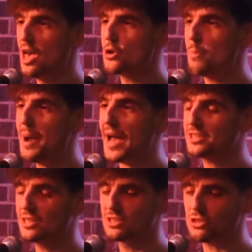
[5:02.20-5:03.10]
your
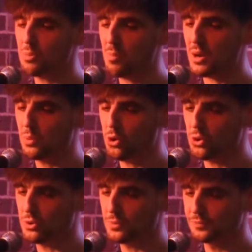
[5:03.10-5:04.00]
patterns on my
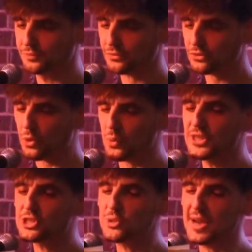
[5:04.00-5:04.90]
wall. With
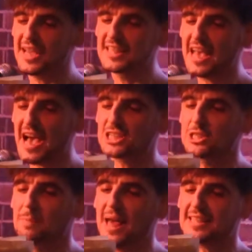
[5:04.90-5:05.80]
a string attached
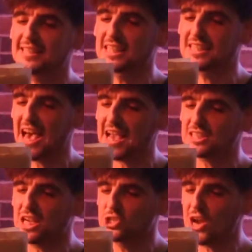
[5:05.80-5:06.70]
to plastic
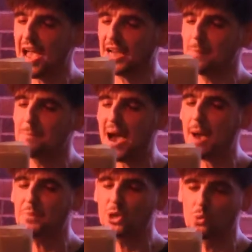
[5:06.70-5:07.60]
tacks, I track and
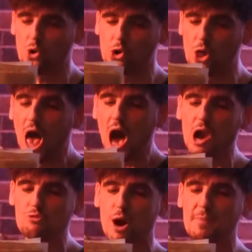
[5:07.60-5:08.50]
map you all.
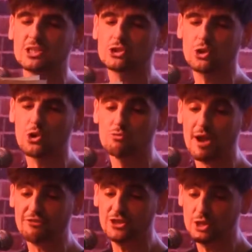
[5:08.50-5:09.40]
I rummage through your
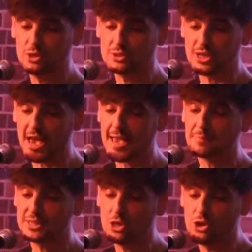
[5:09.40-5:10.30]
refuse and I
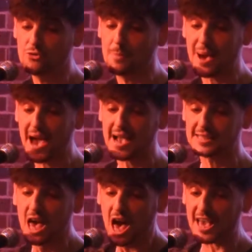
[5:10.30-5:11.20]
empty Hoover
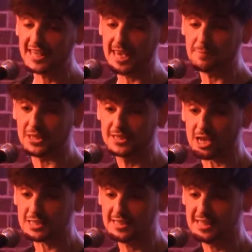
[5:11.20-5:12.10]
bags. I keep the
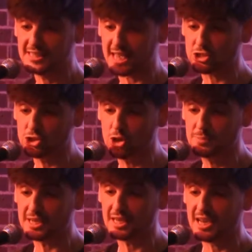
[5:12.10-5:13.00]
dust in test
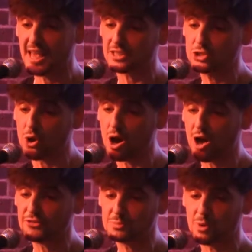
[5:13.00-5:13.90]
tubes and collect your
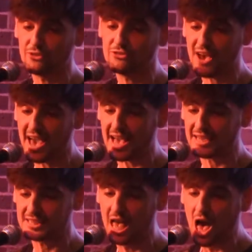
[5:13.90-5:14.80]
half-smoked
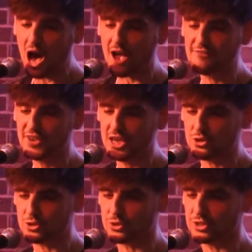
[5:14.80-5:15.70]
fags. I feed
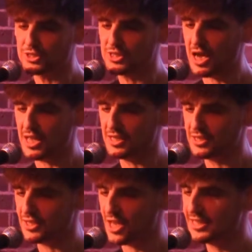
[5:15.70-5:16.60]
on your
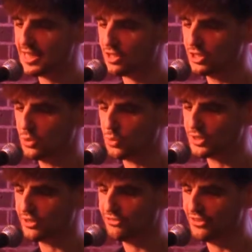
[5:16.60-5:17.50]
desires and I tell you what
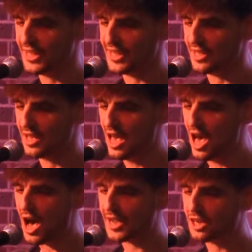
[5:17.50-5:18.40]
to fear.
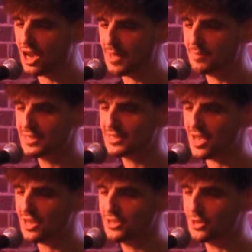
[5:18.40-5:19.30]
I climb
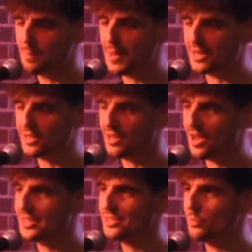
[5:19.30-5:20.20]
inside your bed at
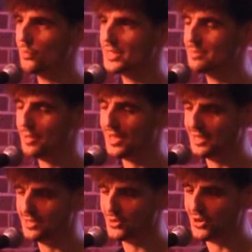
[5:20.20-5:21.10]
night and whisper
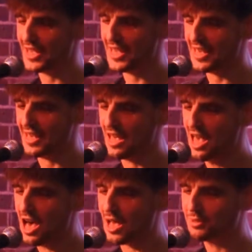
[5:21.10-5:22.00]
in your ear.
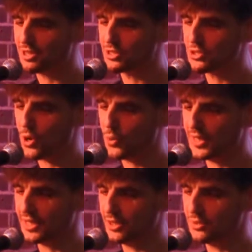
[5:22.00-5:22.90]
I'm
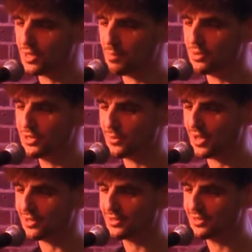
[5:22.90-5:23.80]
controlling you, Tunbridge
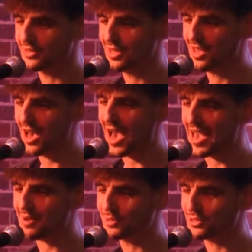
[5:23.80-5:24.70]
Wells. I
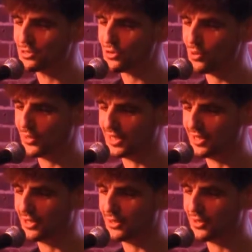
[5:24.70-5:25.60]
am controlling you.